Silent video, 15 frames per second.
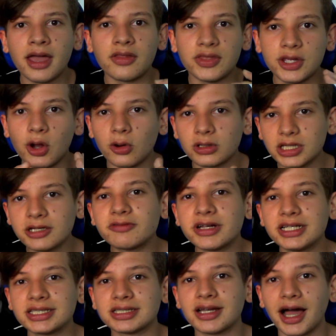The only
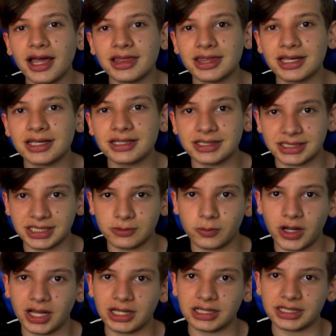reason I think it did
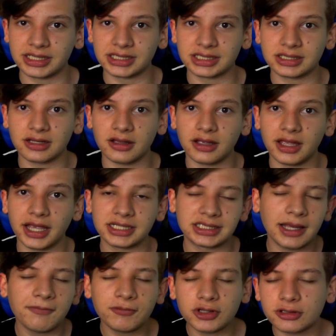well is,
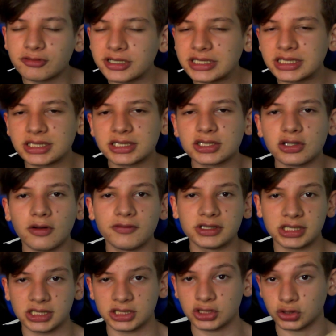except for the reasons it's
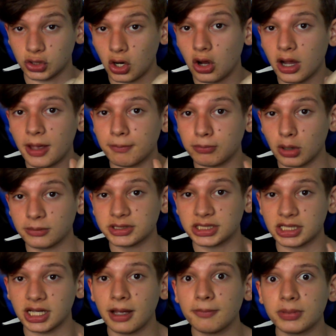obviously a strong and
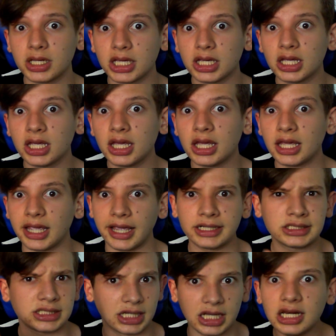promising company,
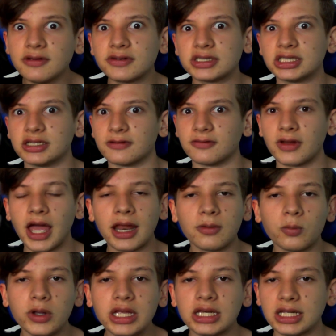it's innovative,
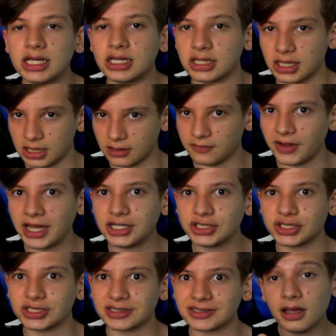and we need
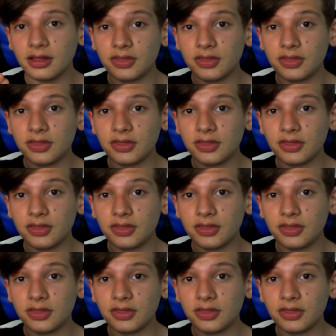innovation.